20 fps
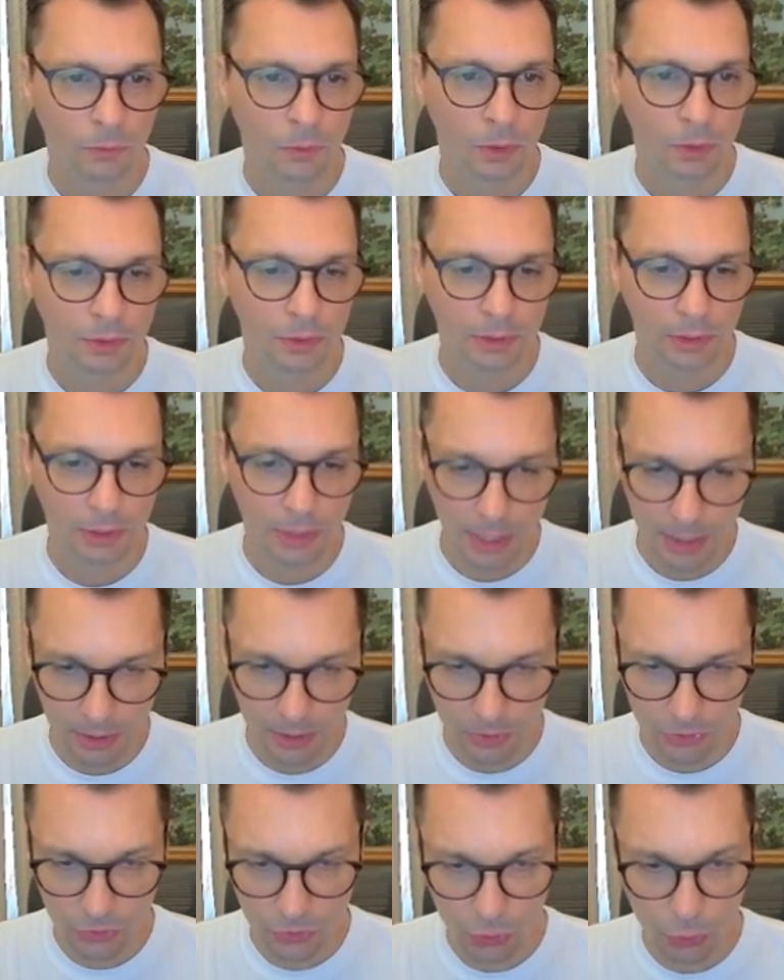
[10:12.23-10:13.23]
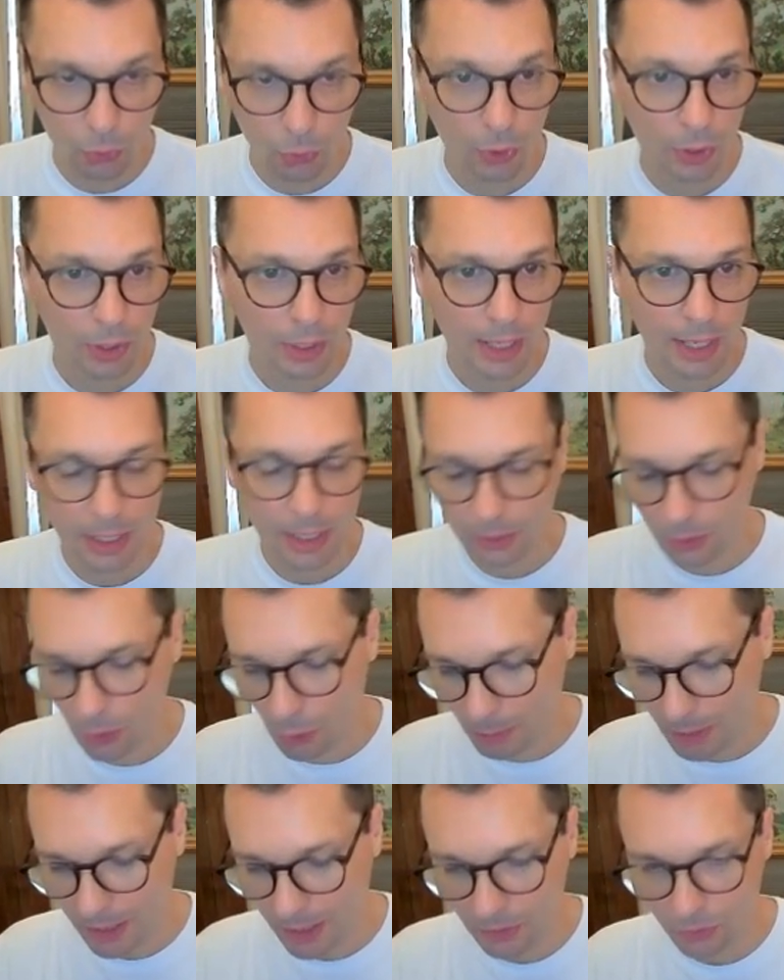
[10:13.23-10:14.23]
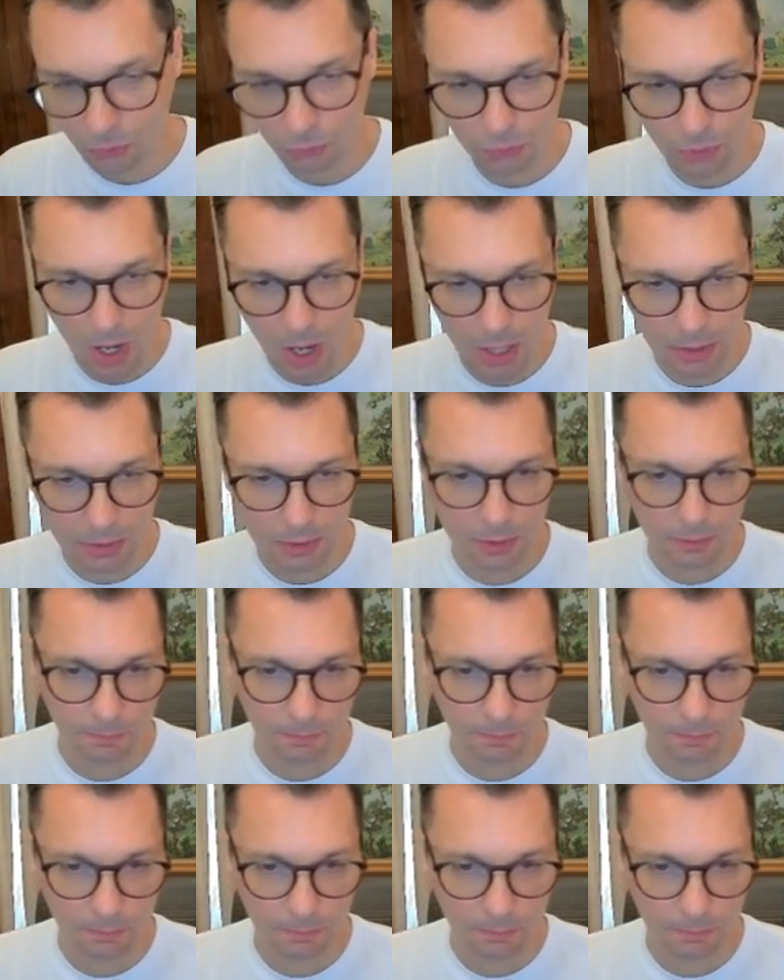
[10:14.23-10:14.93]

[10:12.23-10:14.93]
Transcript: Delight is joy and go bad is rot.